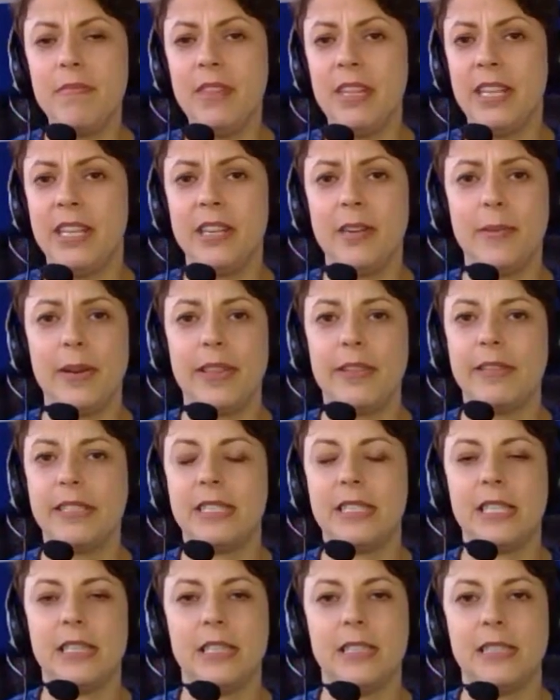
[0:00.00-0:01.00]
you know, whether
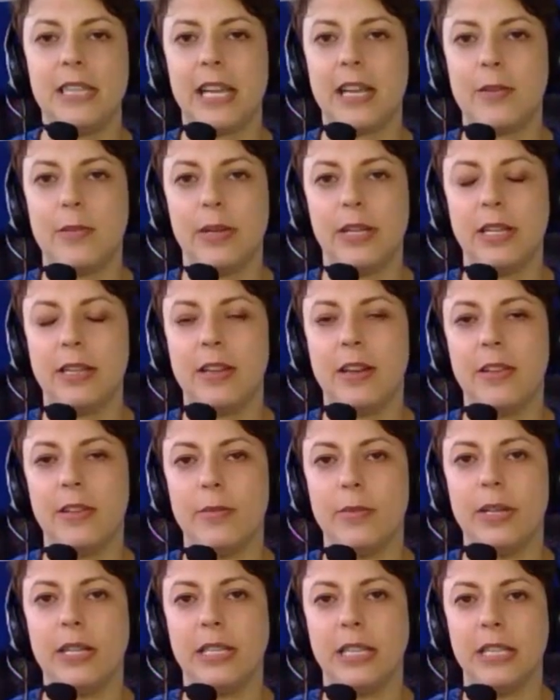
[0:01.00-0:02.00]
it's in the tech world or
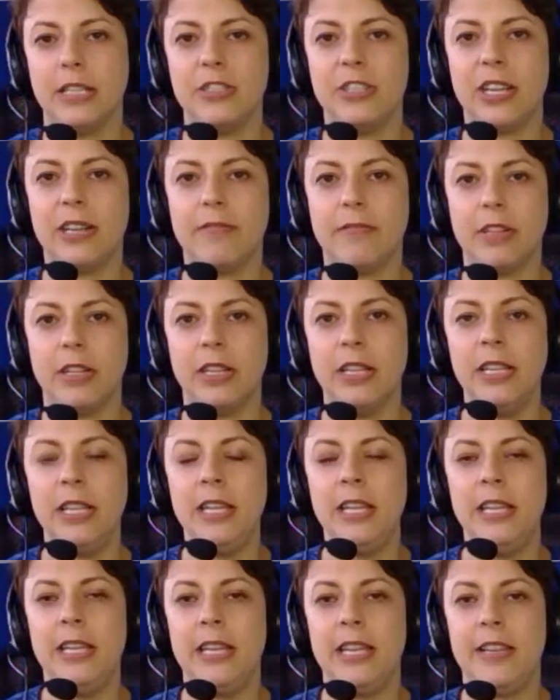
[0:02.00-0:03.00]
the world in general,
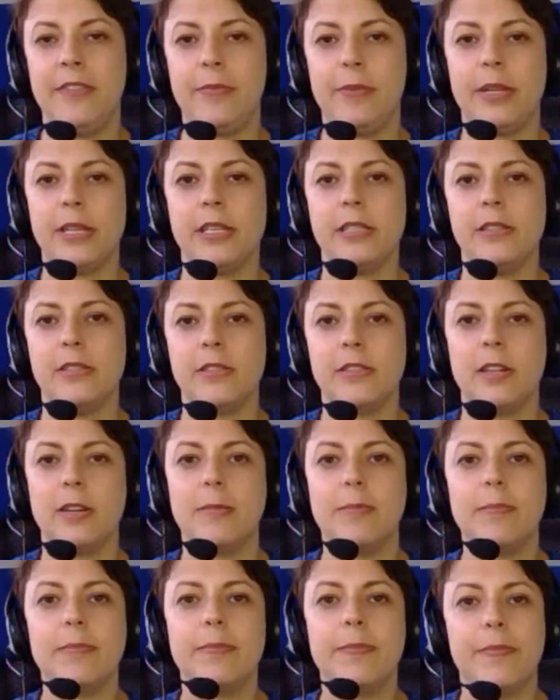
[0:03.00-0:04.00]
if we can
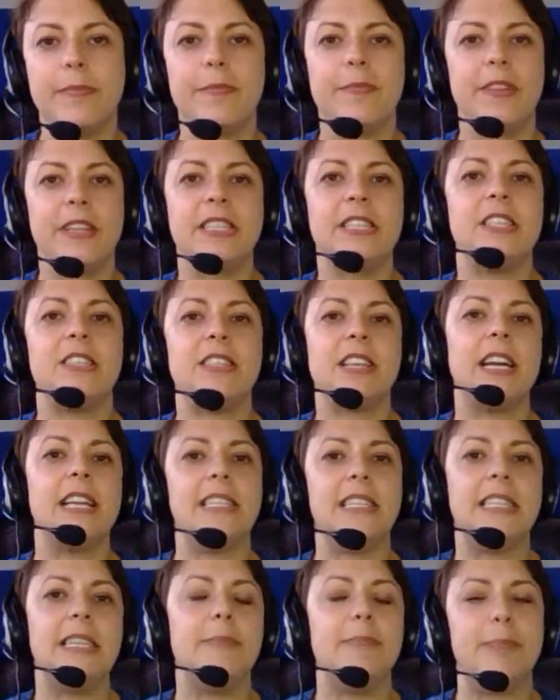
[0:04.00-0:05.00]
stop
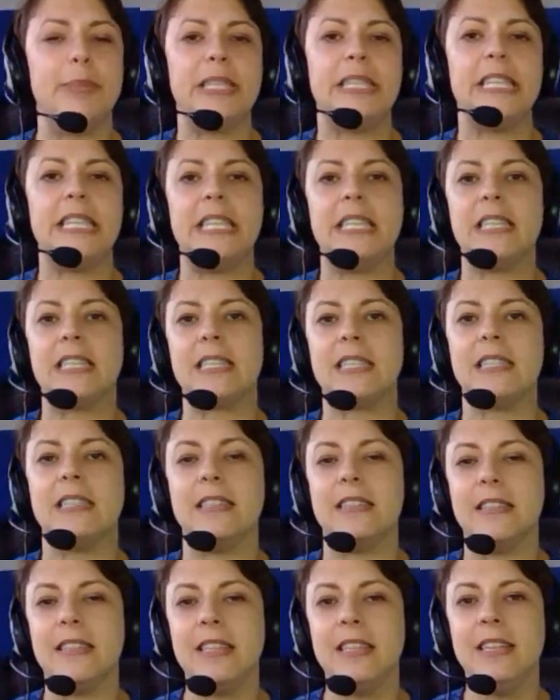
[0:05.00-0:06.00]
fetishizing busyness
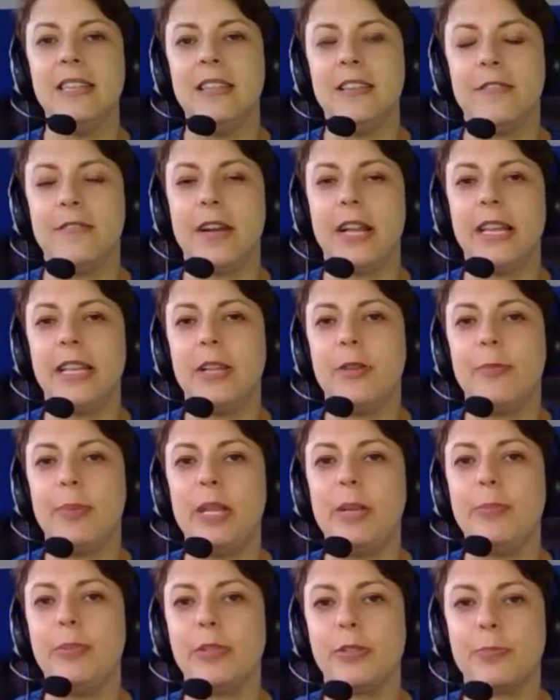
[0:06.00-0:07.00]
and value
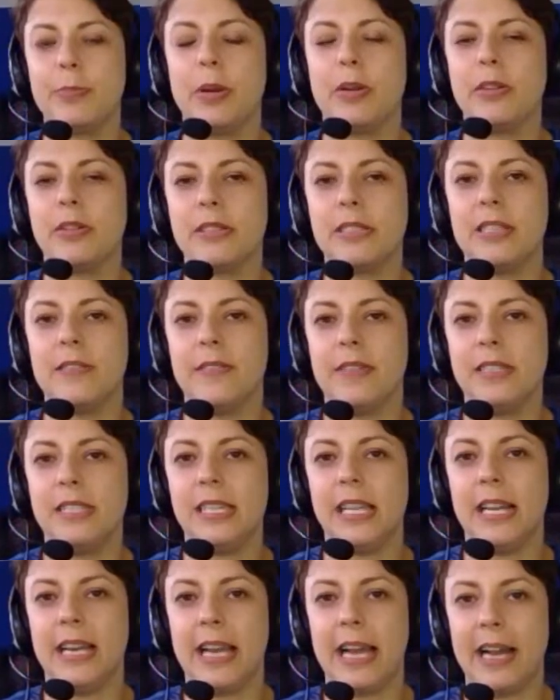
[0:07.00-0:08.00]
people's
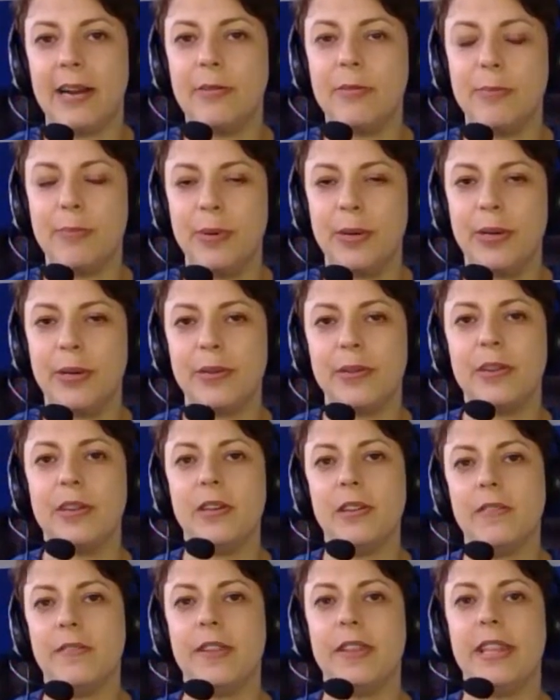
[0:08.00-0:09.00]
productivity and output
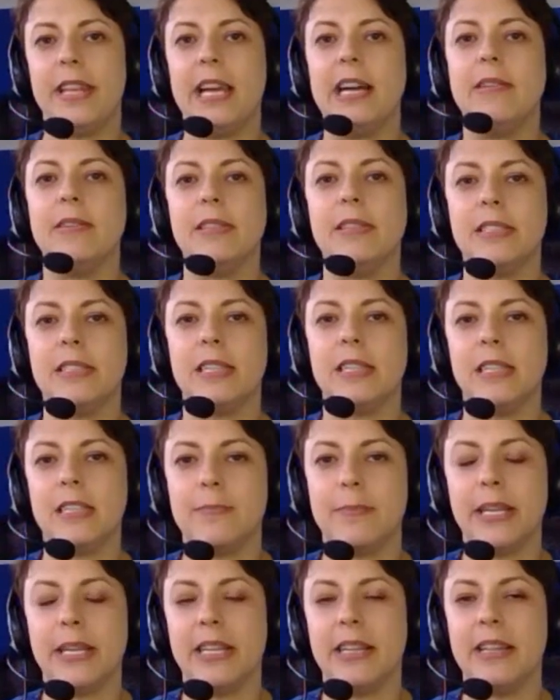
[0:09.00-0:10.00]
over the hours that they
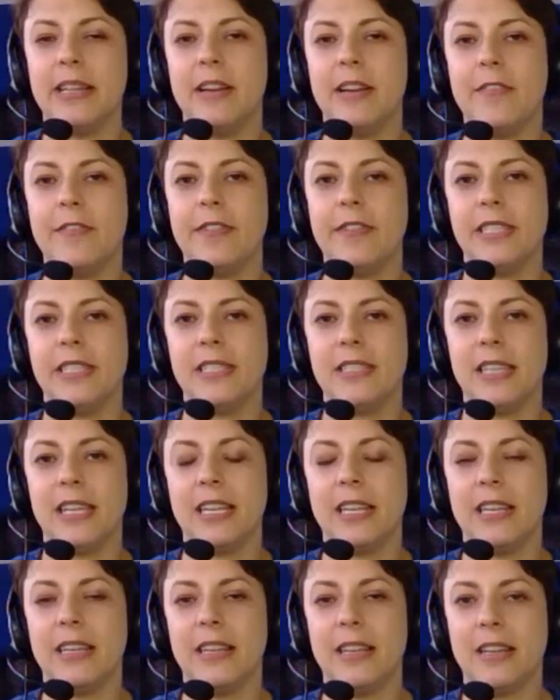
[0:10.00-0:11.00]
spend in the office,
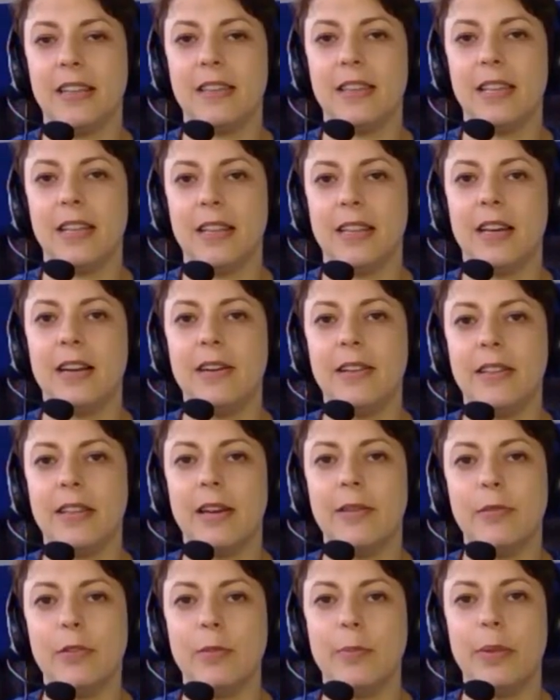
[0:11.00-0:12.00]
then I think
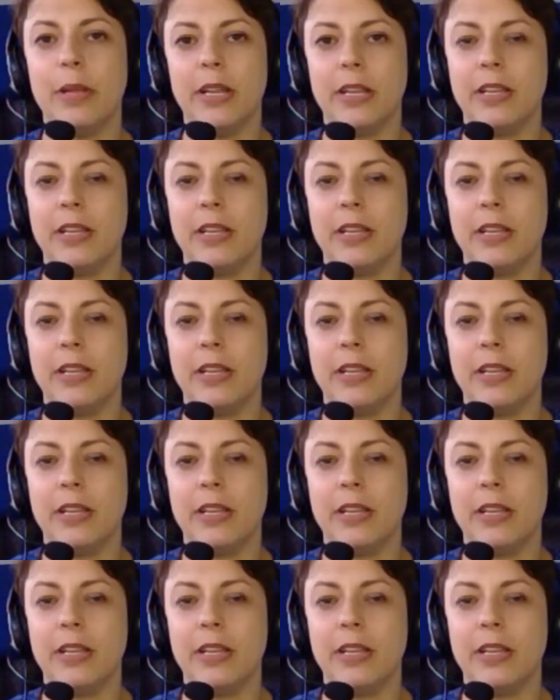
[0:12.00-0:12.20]
that would be a